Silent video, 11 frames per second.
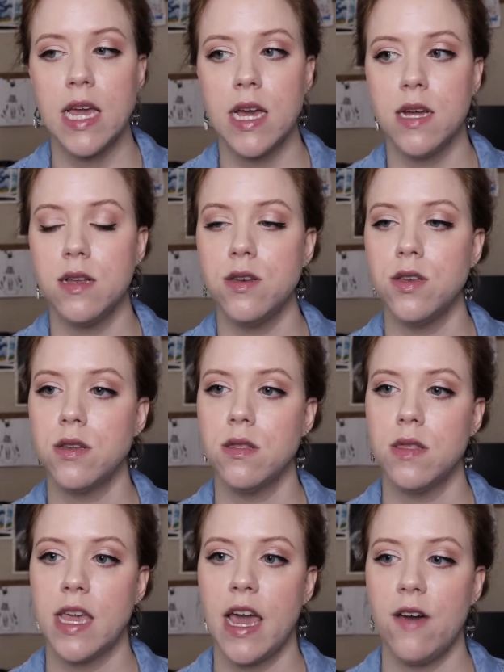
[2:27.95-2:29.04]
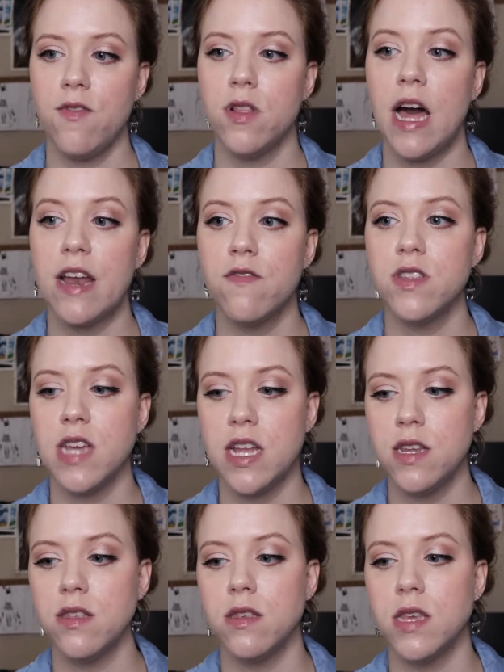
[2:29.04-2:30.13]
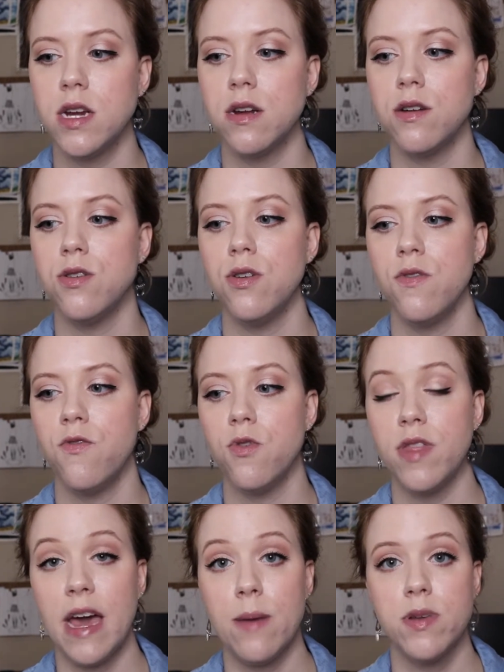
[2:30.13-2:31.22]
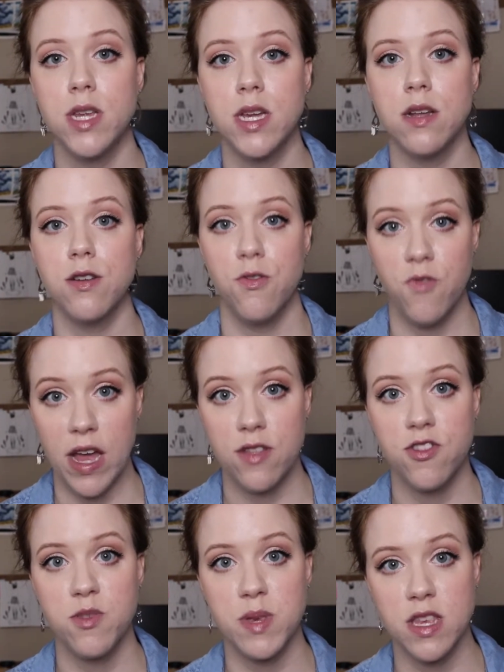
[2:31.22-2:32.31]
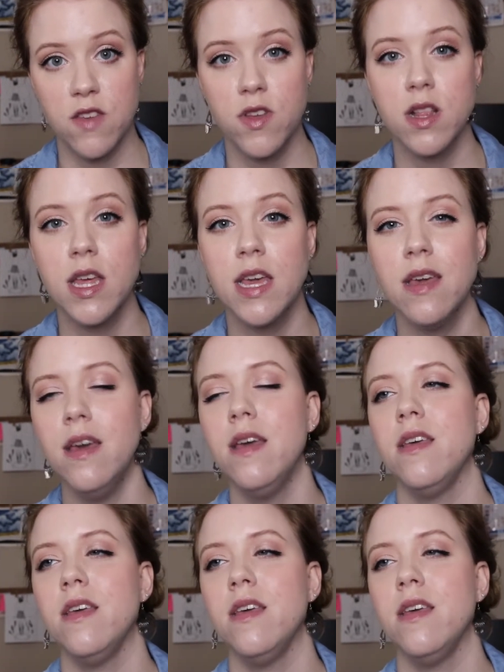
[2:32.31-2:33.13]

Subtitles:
and they have a lot of attendance there for that particular event specifically,